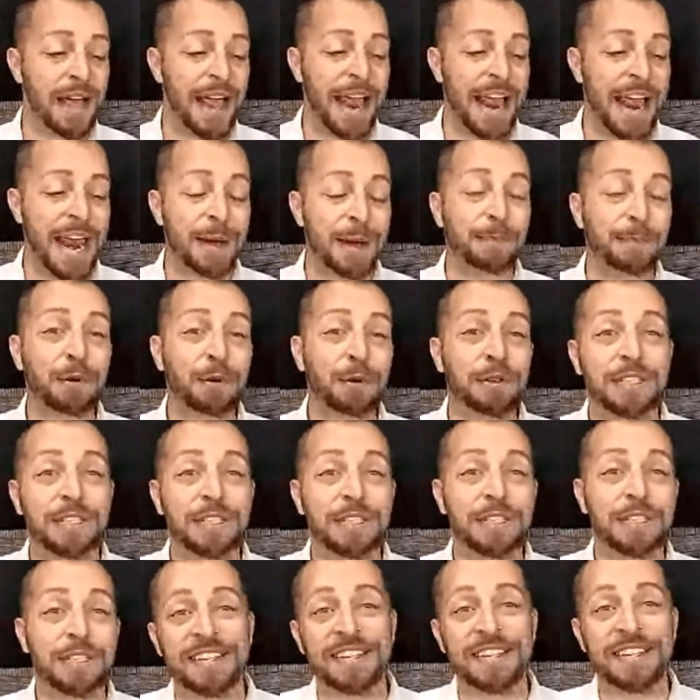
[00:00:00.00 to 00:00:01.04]
April
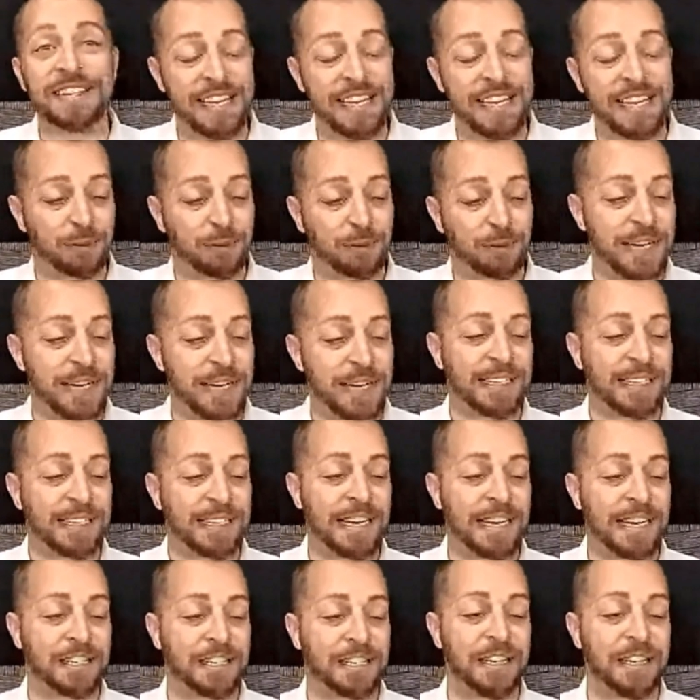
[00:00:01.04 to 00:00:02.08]
17th. Ray
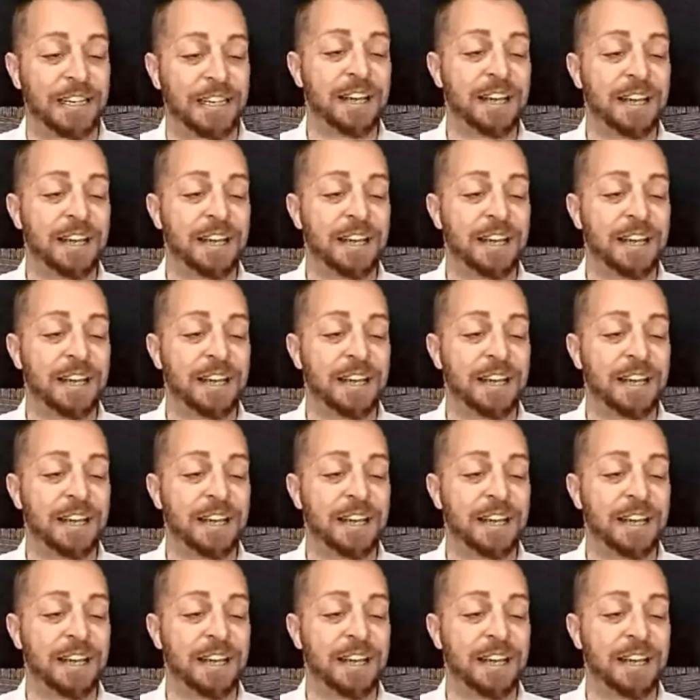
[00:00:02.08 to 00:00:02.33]
Sanchez,